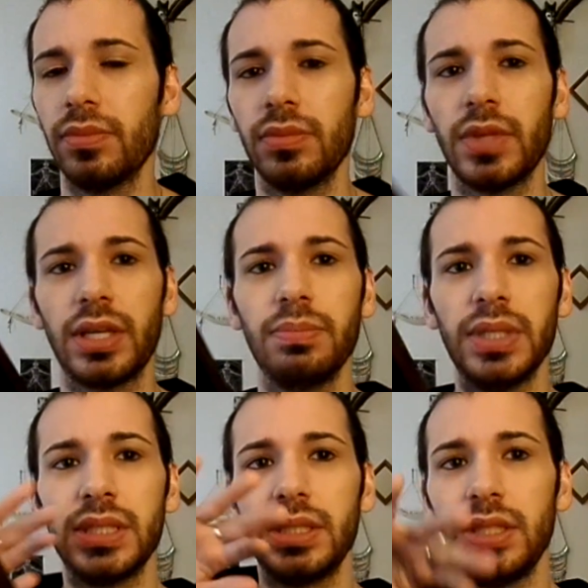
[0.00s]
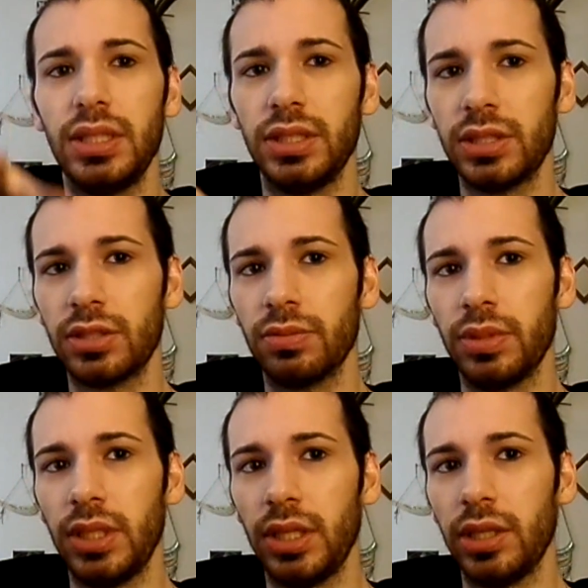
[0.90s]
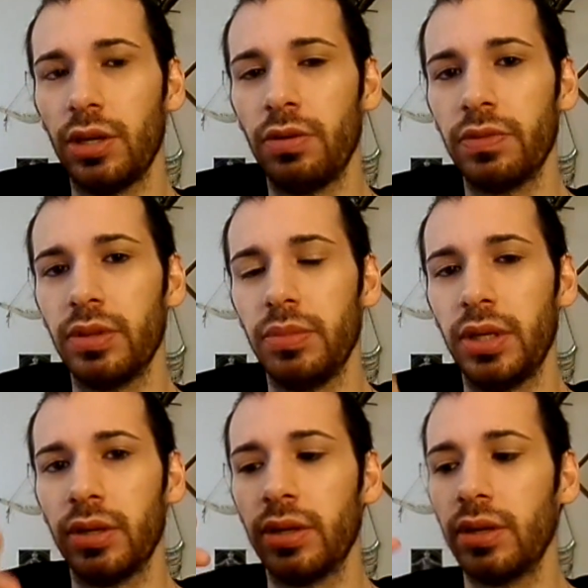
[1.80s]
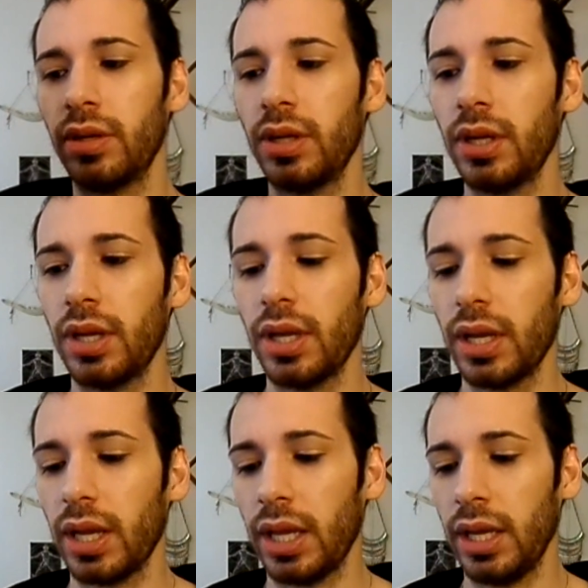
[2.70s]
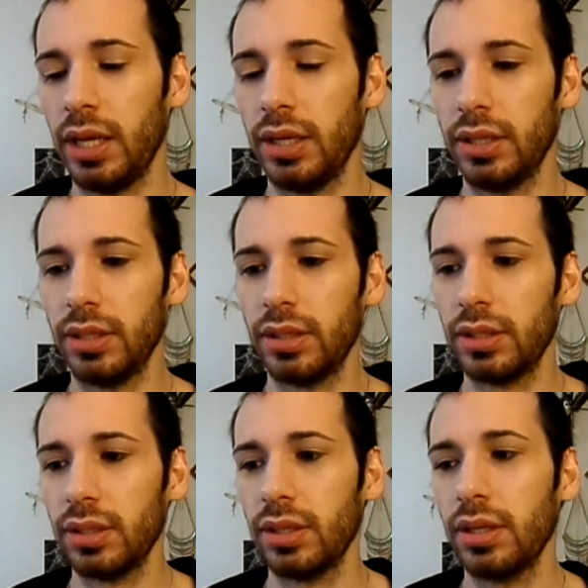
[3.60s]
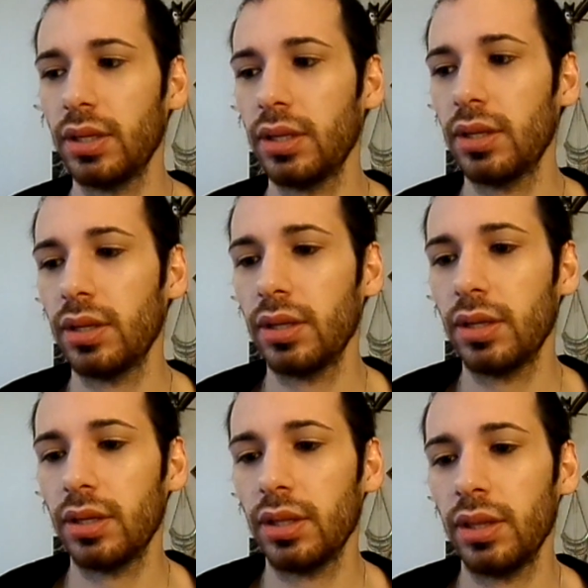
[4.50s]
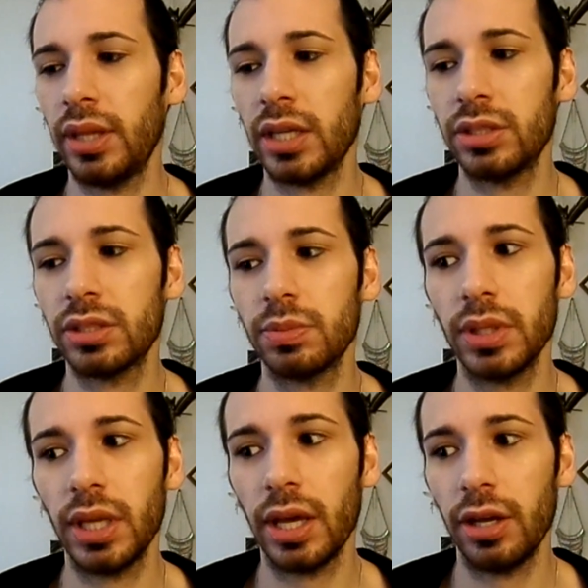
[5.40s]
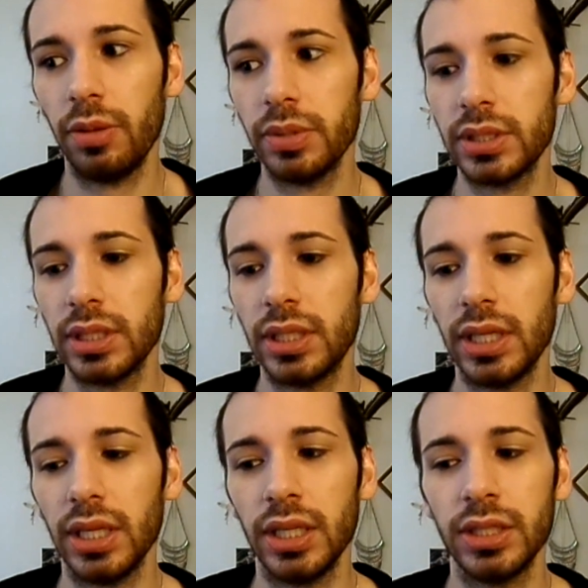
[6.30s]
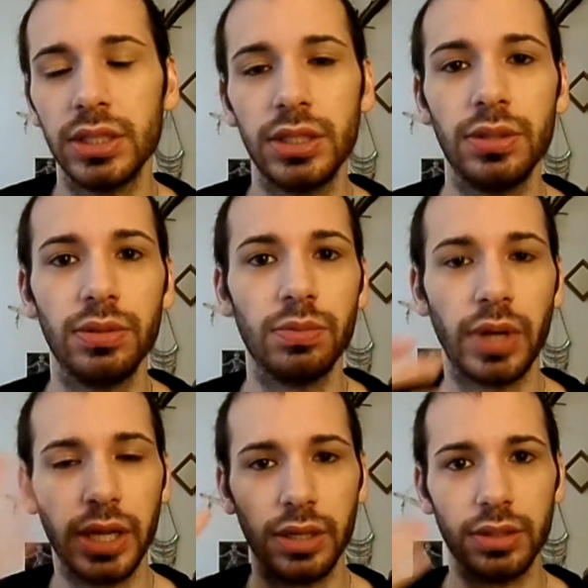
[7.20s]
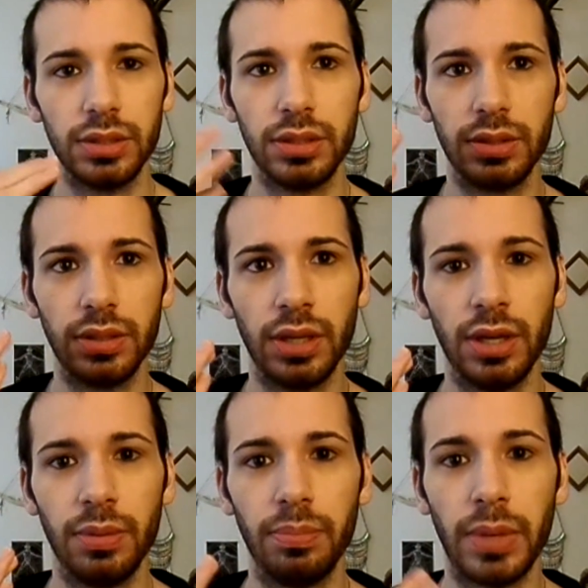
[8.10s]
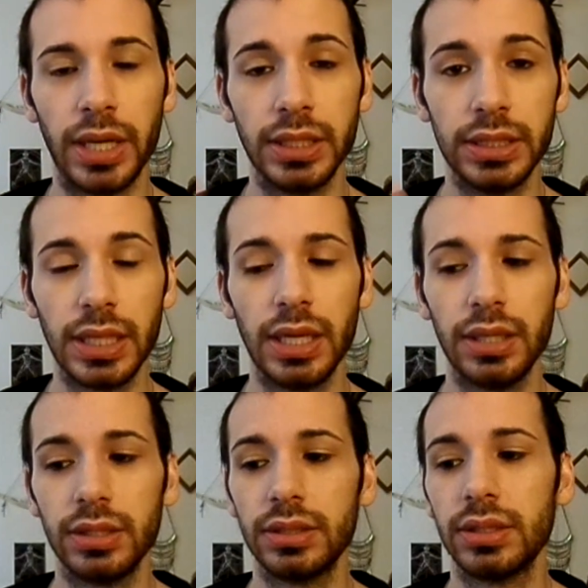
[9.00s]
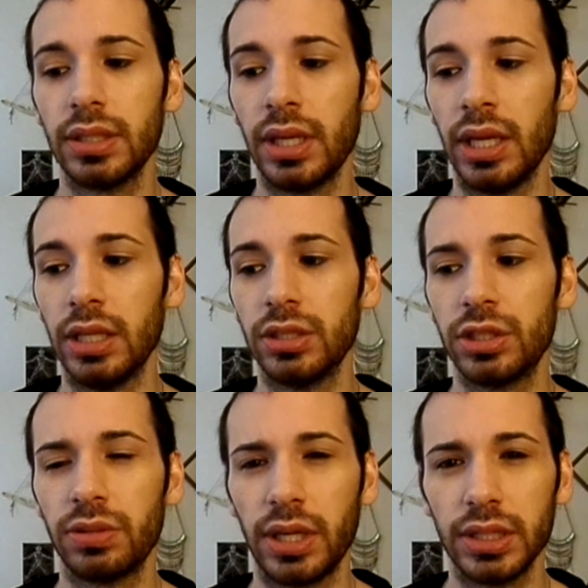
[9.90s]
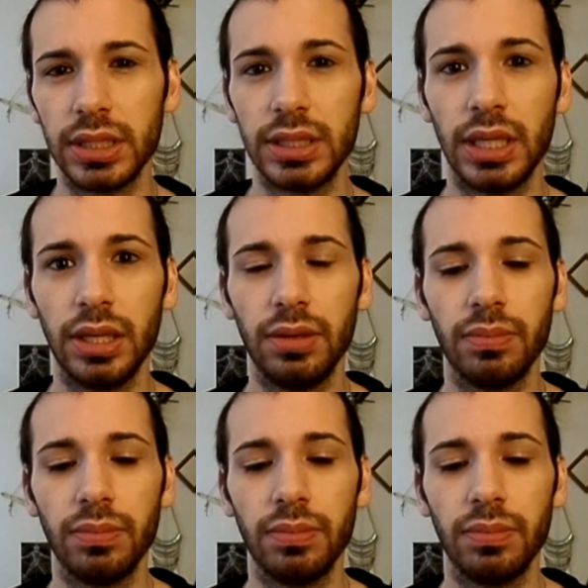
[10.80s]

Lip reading: like misty screen over the mirror. And that just really helps to get into the right mindset and trance state,